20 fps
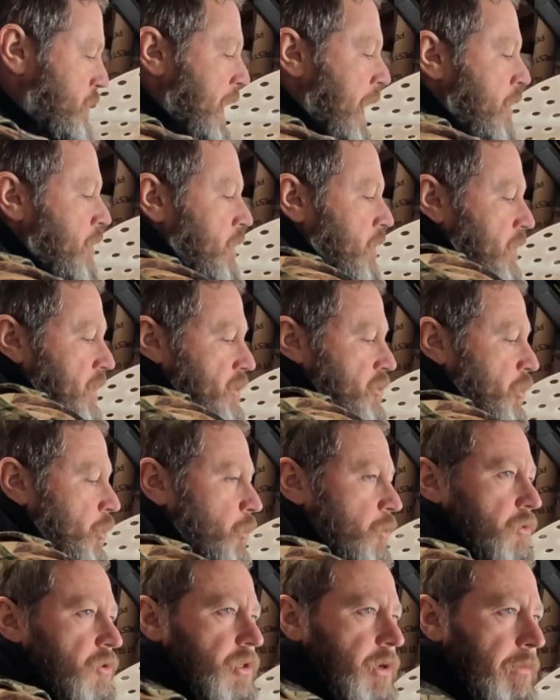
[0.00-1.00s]
down into these
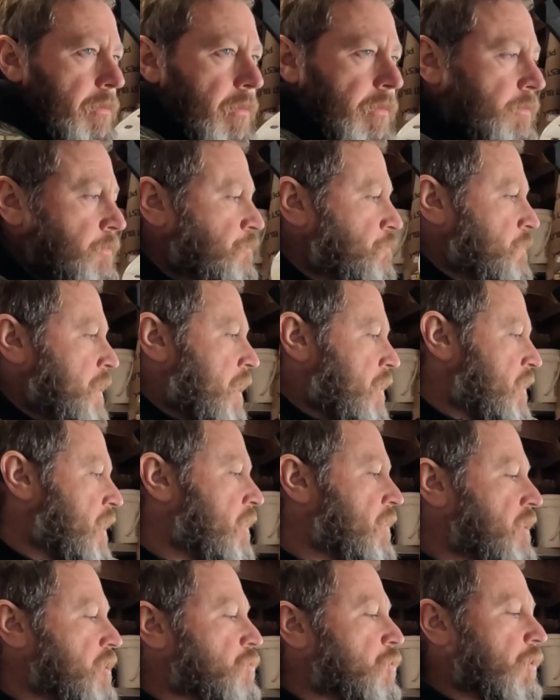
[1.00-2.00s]
holes.
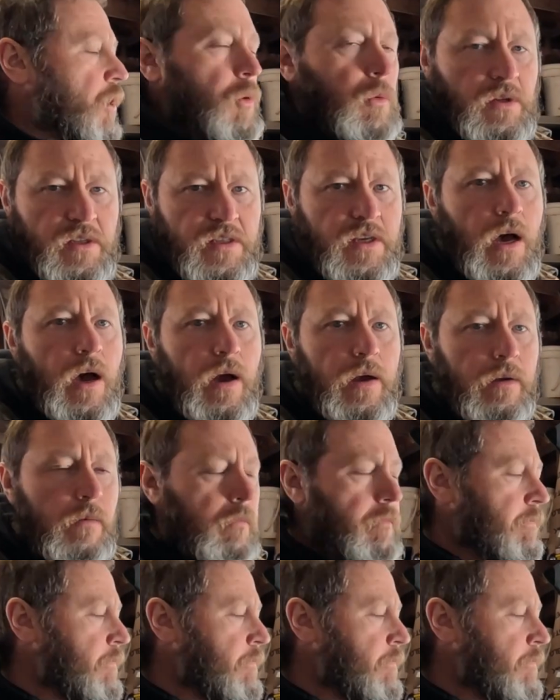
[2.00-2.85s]
Then this will go inside.